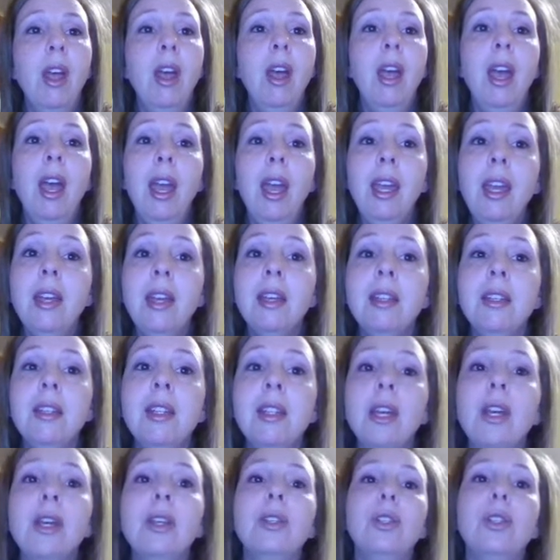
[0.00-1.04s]

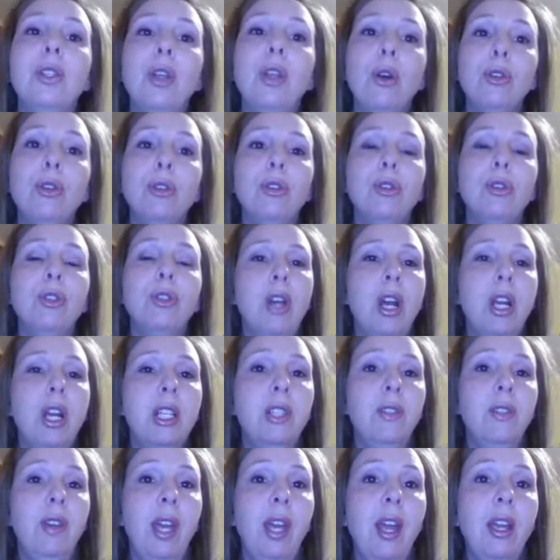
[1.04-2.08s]
And social
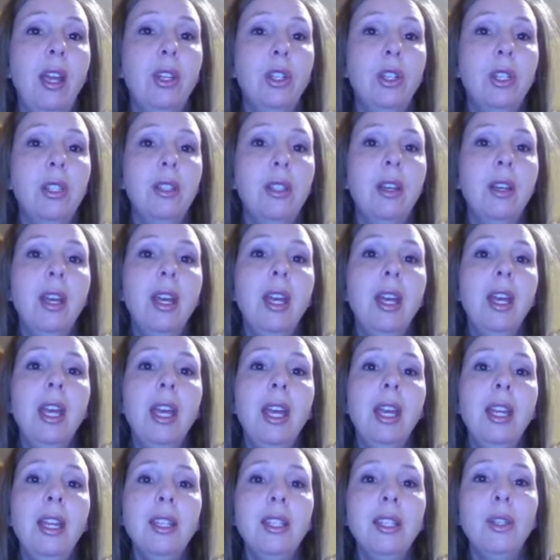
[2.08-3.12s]
stratification.
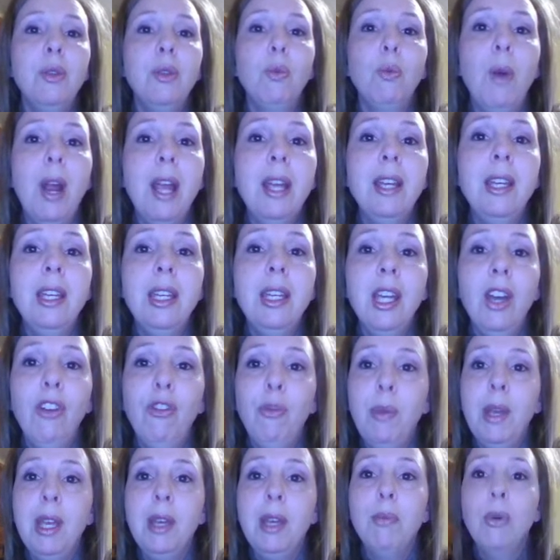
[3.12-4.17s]
It is the ranking
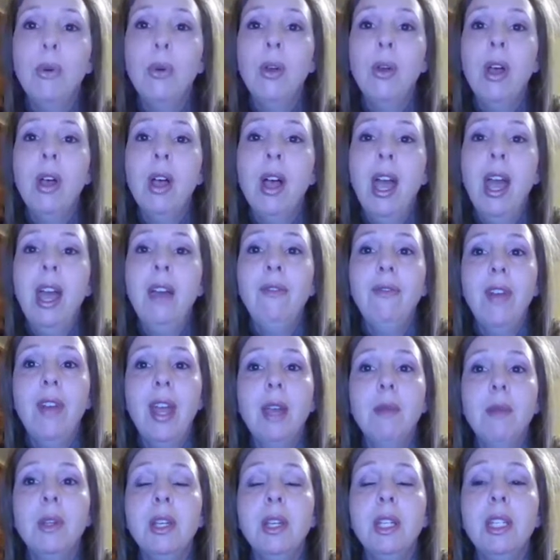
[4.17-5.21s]
of people and
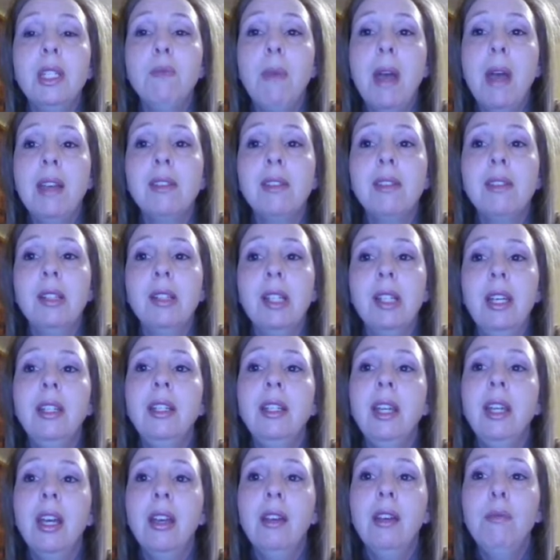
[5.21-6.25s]
families based on
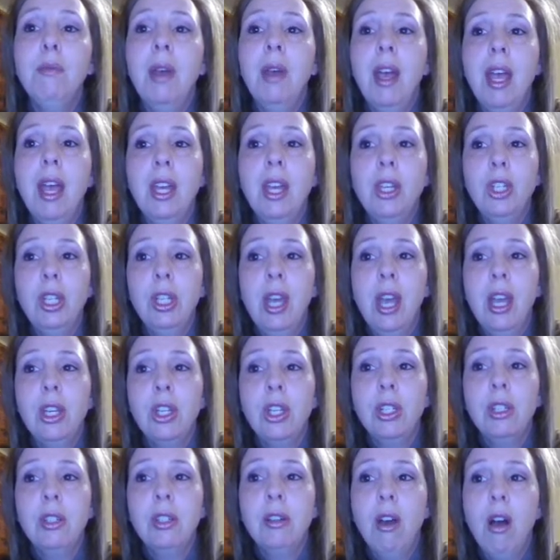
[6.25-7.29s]
income,
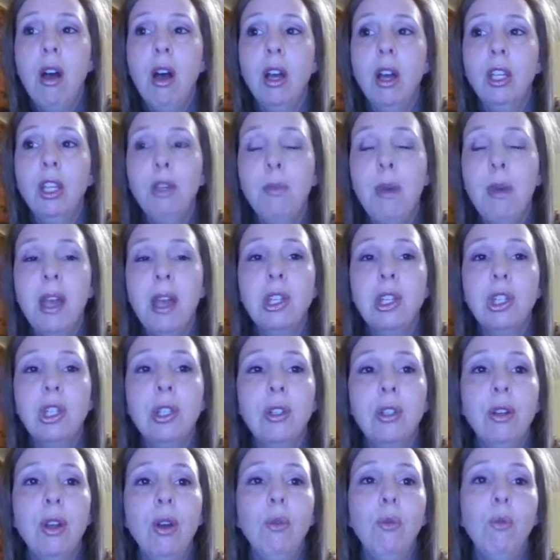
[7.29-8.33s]
education,
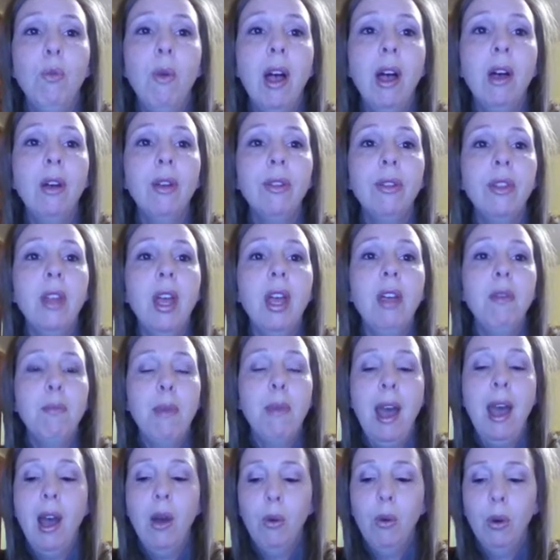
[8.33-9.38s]
occupation, wealth, and
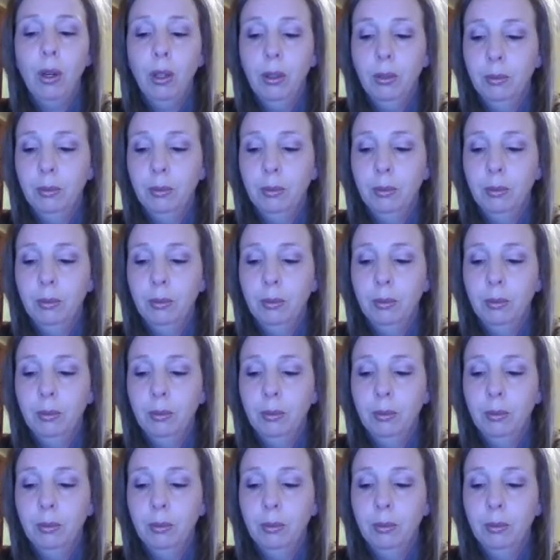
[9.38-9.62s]
power.